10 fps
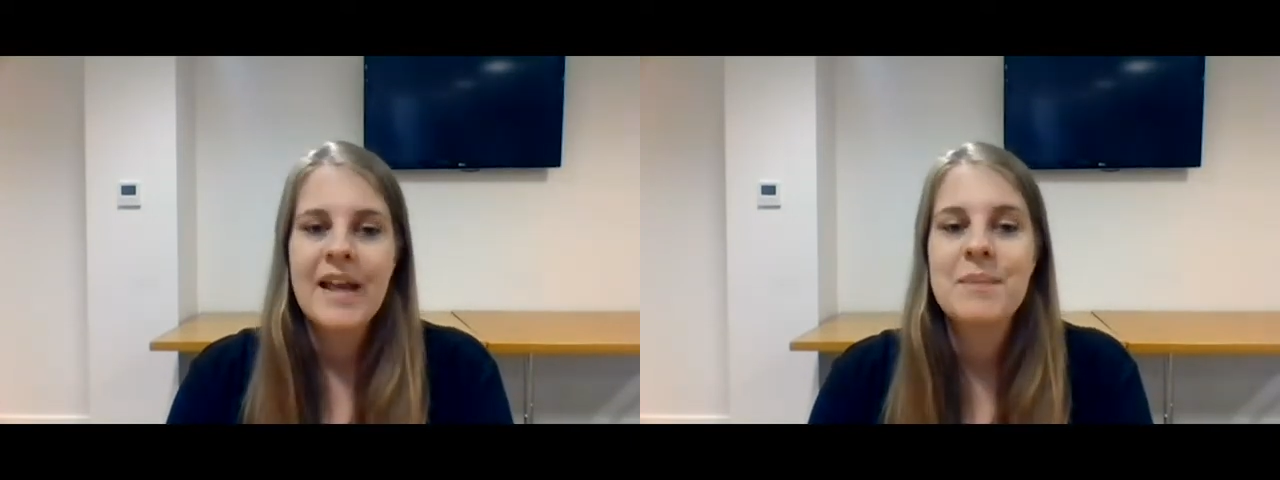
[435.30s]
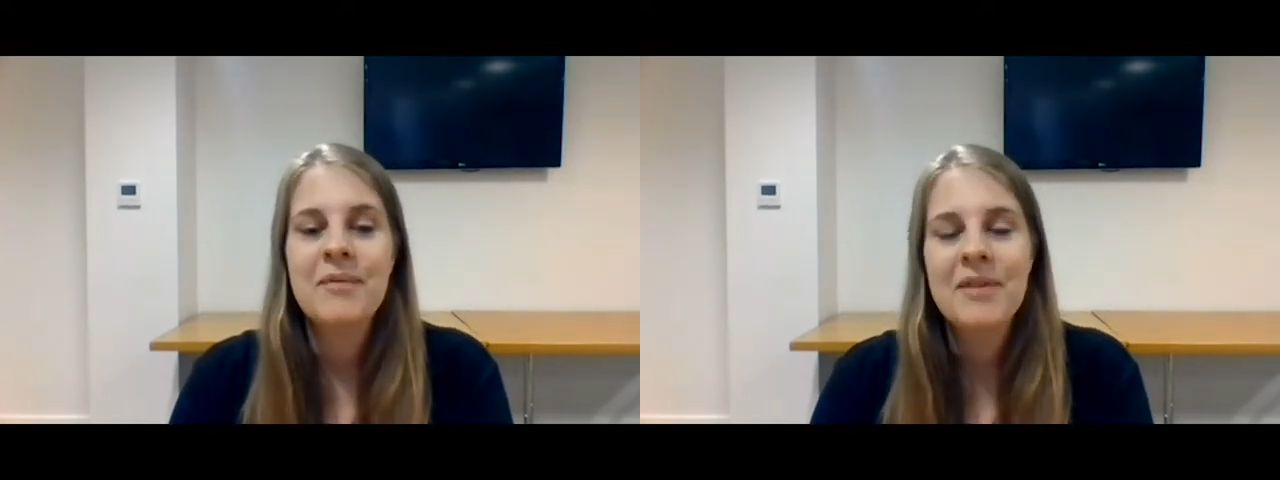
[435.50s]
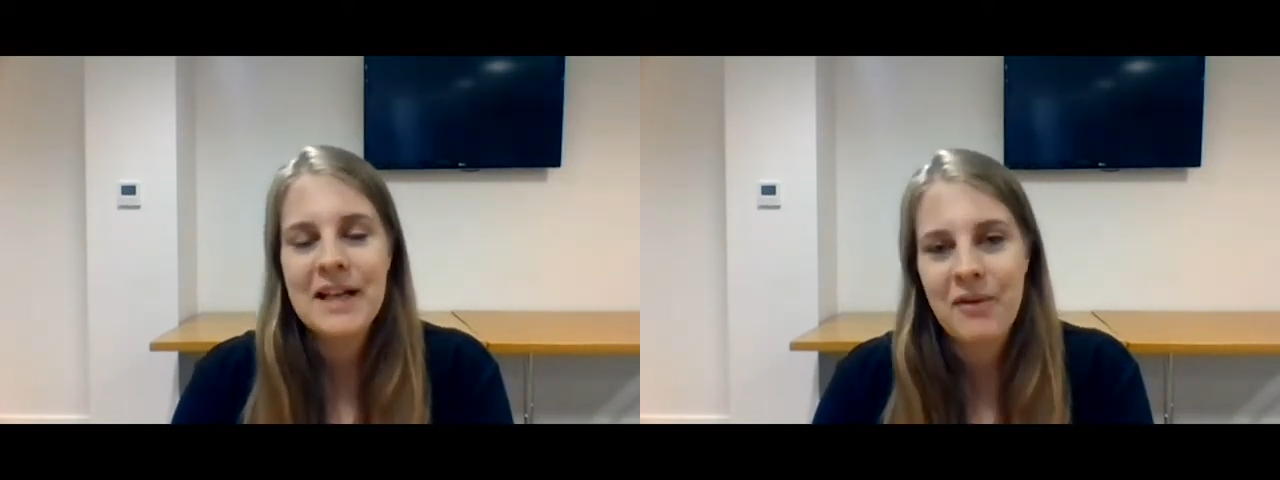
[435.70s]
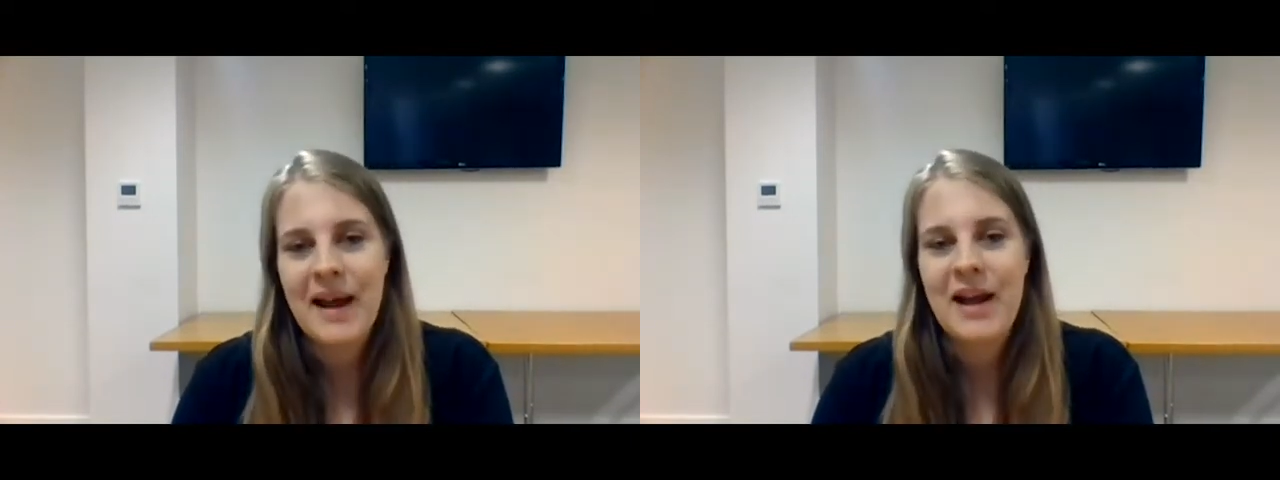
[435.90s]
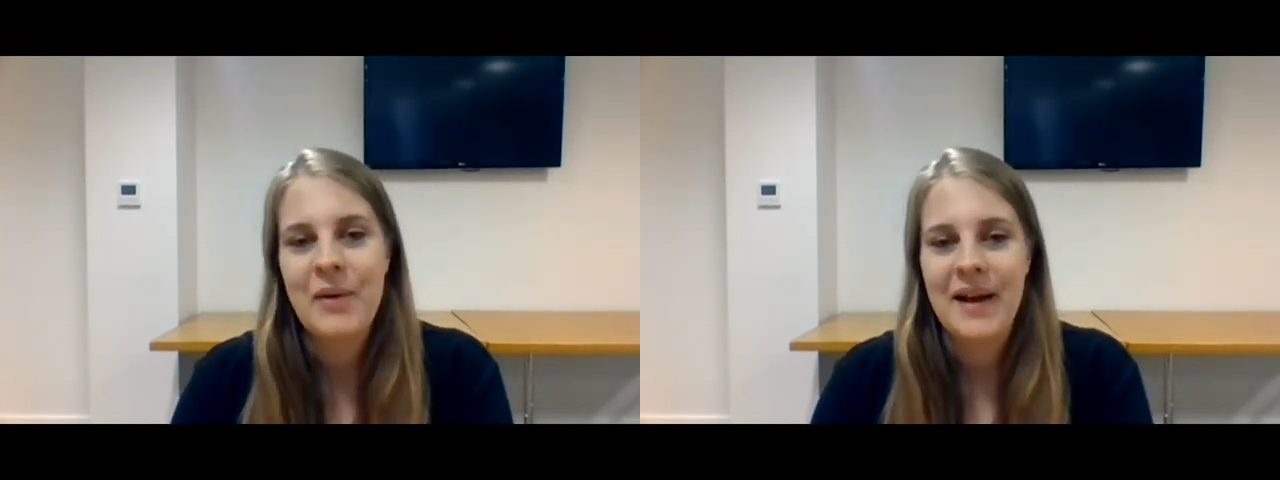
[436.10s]
It's been really
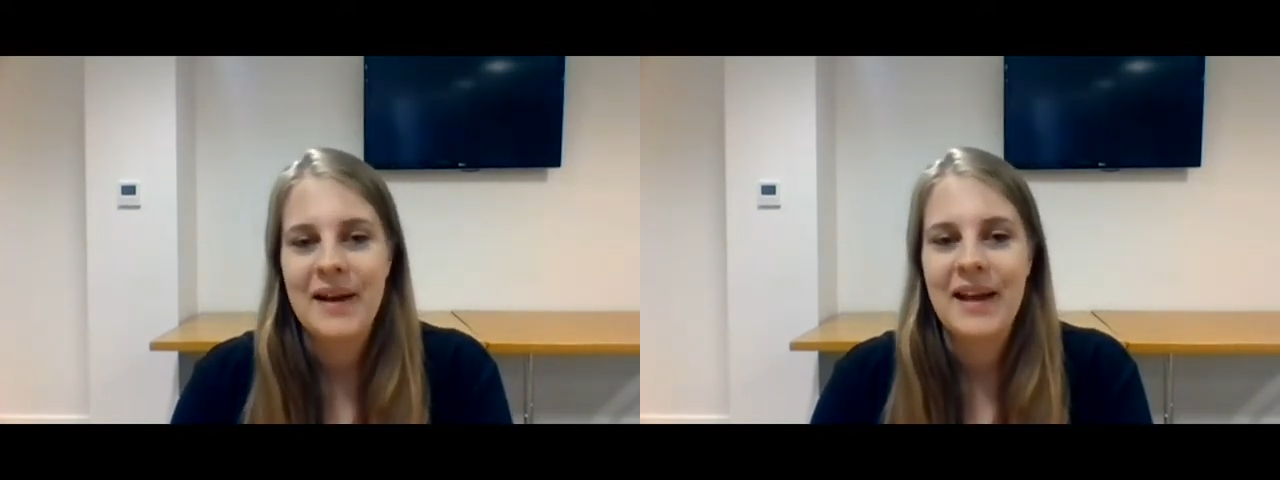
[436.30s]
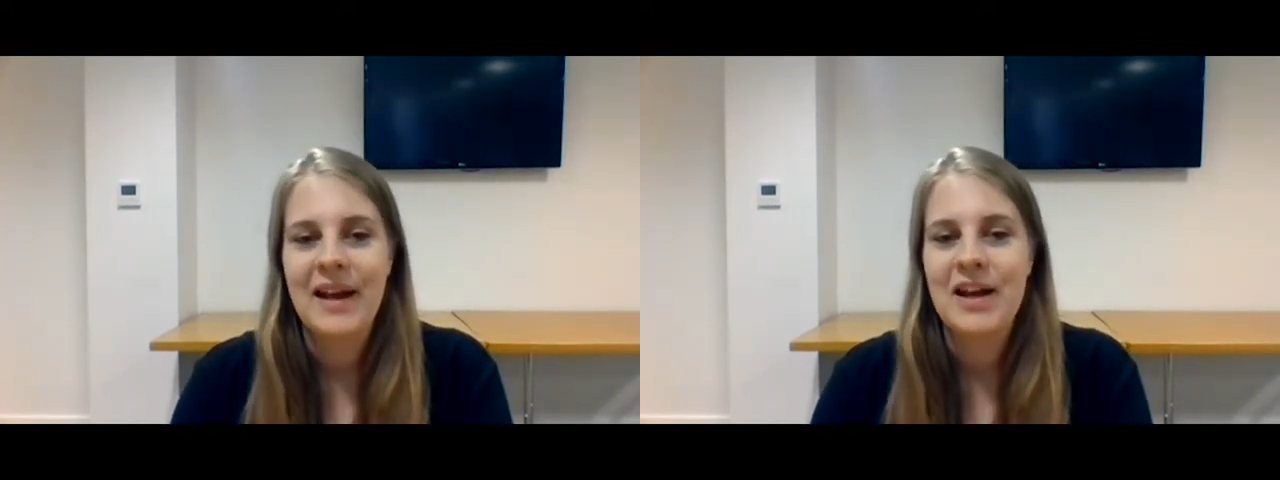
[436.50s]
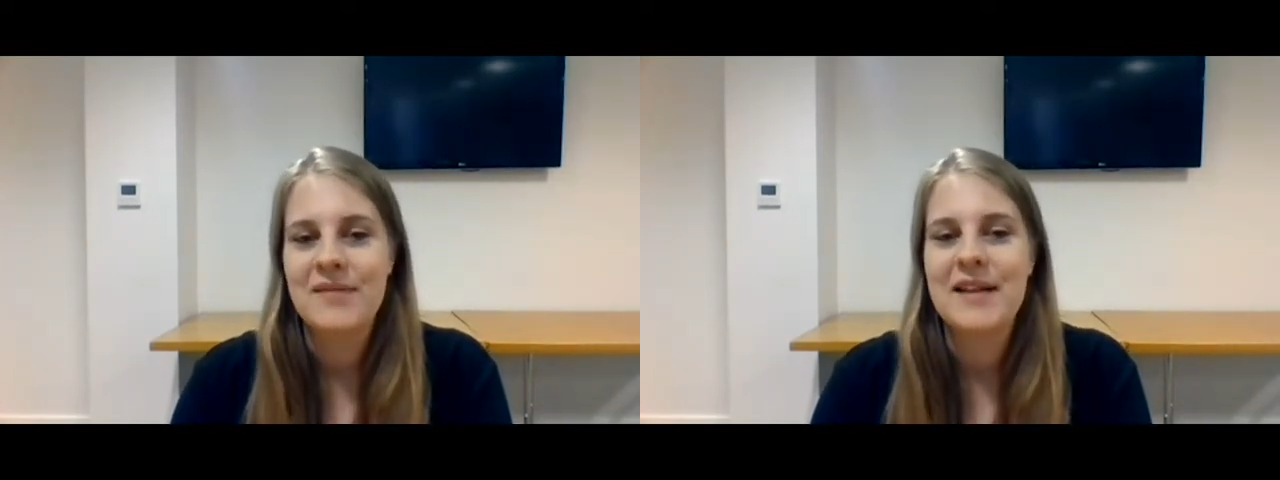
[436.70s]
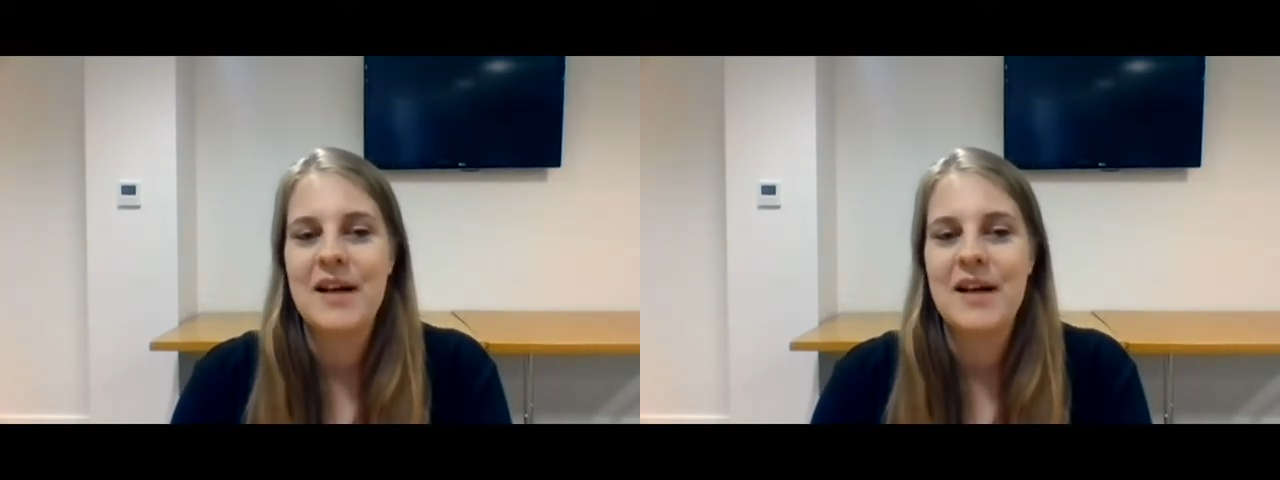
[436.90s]
great working over the